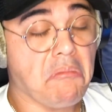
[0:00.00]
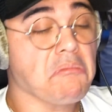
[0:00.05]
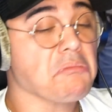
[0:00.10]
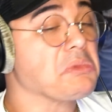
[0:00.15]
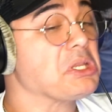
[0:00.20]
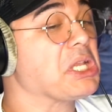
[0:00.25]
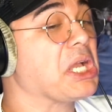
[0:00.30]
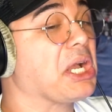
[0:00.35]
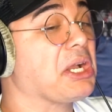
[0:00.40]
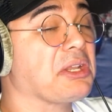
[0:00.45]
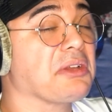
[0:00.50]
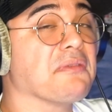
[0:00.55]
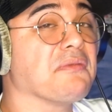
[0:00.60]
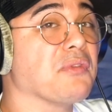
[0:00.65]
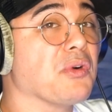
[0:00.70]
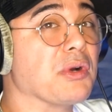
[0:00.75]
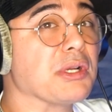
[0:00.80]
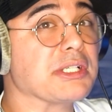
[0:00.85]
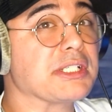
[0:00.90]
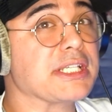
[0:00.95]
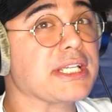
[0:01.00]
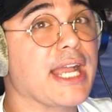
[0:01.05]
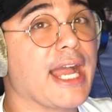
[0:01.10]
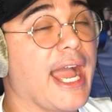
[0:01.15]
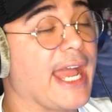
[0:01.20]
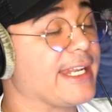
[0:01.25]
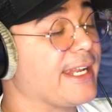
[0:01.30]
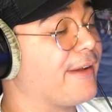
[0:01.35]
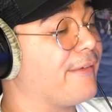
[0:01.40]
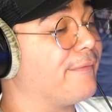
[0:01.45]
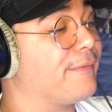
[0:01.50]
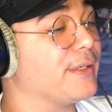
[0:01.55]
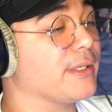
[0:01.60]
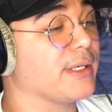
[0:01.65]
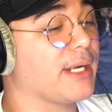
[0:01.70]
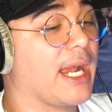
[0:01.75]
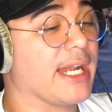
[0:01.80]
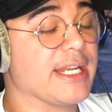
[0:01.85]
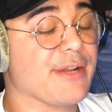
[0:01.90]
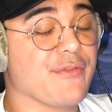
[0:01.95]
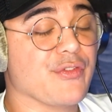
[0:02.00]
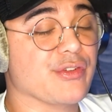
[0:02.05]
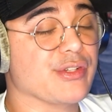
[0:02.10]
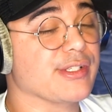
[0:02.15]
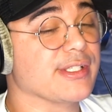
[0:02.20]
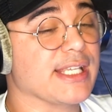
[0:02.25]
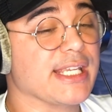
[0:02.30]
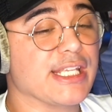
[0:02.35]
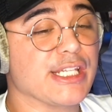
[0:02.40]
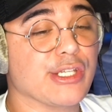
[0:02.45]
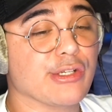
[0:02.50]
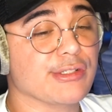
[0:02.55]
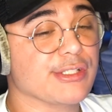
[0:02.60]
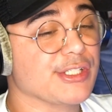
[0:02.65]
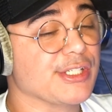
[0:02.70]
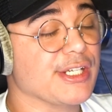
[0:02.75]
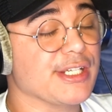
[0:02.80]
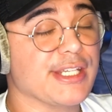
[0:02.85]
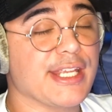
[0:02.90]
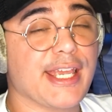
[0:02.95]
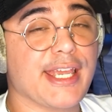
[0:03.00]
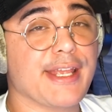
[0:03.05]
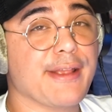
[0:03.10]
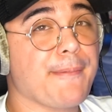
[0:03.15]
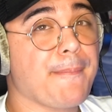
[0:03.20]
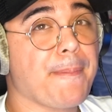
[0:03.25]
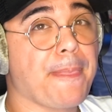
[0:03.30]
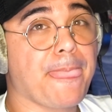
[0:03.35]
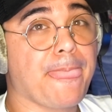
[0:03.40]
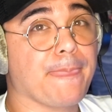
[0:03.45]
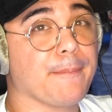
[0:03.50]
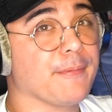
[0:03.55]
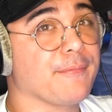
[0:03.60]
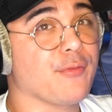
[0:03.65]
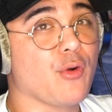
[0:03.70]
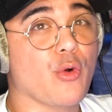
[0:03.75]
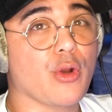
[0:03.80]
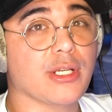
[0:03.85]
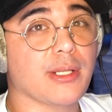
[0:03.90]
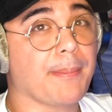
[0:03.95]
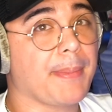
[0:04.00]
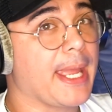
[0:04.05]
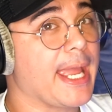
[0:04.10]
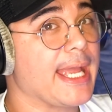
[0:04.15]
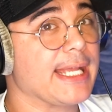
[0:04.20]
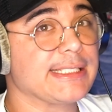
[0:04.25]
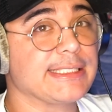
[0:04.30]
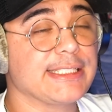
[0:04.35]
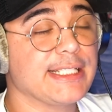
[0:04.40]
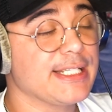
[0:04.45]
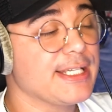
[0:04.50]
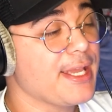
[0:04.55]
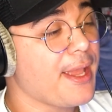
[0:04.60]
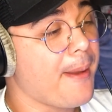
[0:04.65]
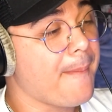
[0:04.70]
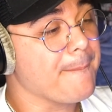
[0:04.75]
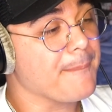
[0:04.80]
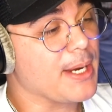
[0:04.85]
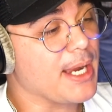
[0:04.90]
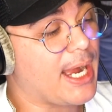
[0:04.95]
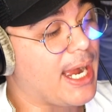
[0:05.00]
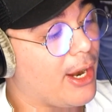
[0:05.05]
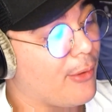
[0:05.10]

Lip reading: You got a good voice. I never seen your shit yet before in the past, but I